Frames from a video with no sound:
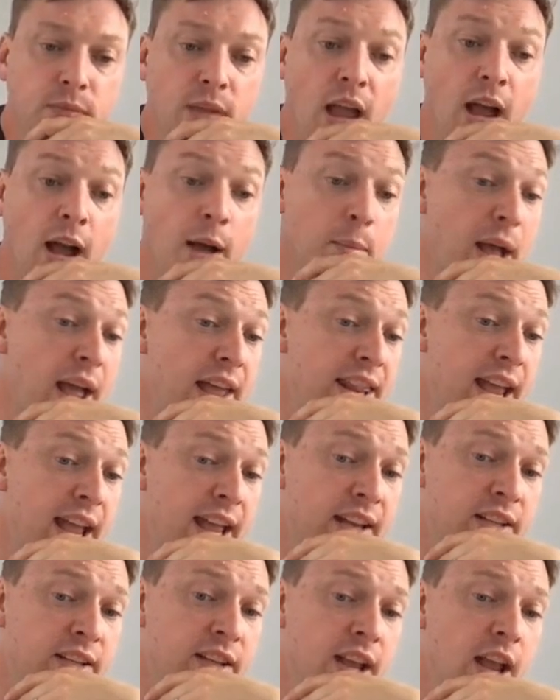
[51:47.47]
And
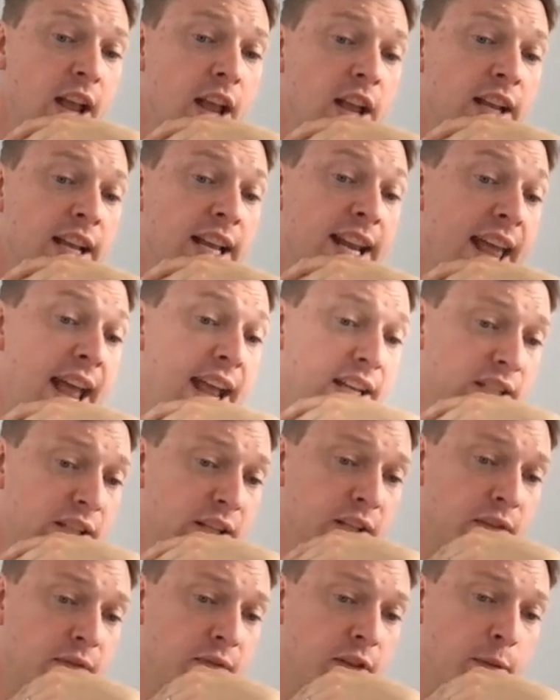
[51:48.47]
then
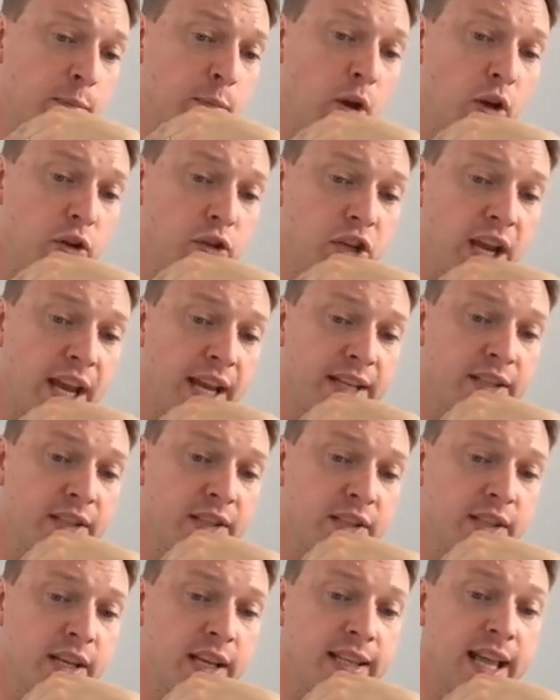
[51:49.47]
connectors for the blockchains,